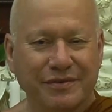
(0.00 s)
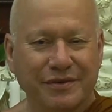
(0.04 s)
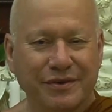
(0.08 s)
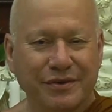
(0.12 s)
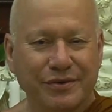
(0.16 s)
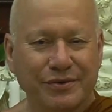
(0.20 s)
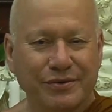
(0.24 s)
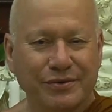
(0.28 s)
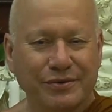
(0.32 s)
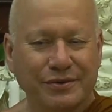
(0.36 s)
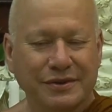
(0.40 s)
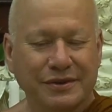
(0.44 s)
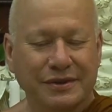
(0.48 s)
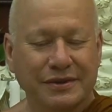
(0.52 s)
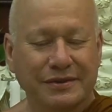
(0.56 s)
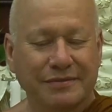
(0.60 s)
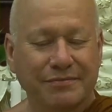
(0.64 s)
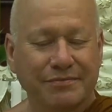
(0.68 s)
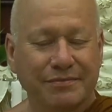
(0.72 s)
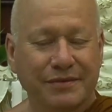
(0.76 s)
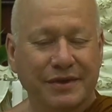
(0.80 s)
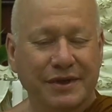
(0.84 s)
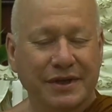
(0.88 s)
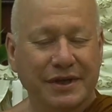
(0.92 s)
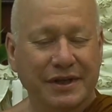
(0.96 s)
thoughts
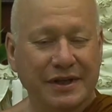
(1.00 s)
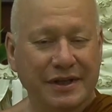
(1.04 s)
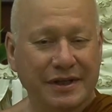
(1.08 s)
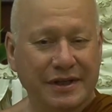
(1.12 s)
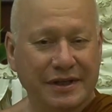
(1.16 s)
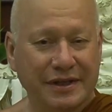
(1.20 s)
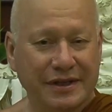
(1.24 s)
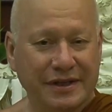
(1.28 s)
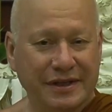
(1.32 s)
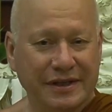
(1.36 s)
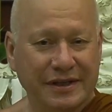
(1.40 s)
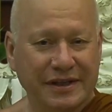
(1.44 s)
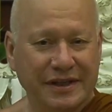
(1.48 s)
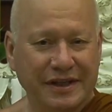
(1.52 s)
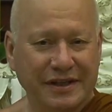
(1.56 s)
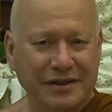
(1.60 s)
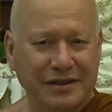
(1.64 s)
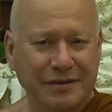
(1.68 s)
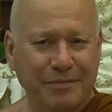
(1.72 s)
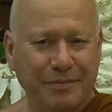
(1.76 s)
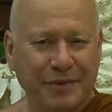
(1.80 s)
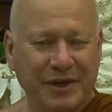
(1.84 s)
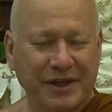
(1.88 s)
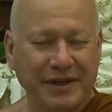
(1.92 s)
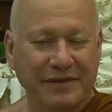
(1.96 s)

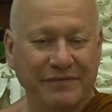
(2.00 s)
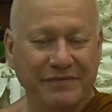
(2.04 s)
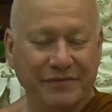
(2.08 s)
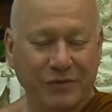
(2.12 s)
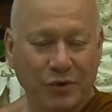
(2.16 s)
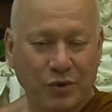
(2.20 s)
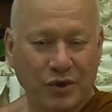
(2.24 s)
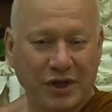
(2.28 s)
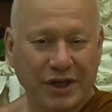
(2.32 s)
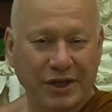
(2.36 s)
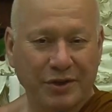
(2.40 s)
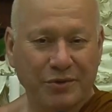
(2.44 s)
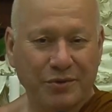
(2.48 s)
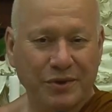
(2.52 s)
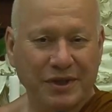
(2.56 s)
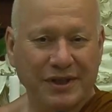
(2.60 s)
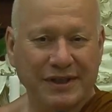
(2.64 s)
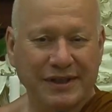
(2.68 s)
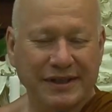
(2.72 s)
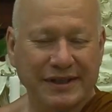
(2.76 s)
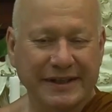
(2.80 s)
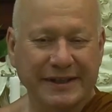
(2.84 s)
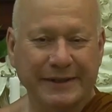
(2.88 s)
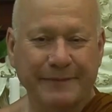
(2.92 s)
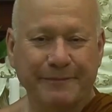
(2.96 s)
dissipate quite
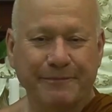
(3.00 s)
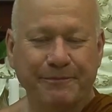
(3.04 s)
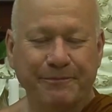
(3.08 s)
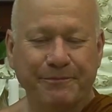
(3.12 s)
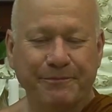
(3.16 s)
quickly.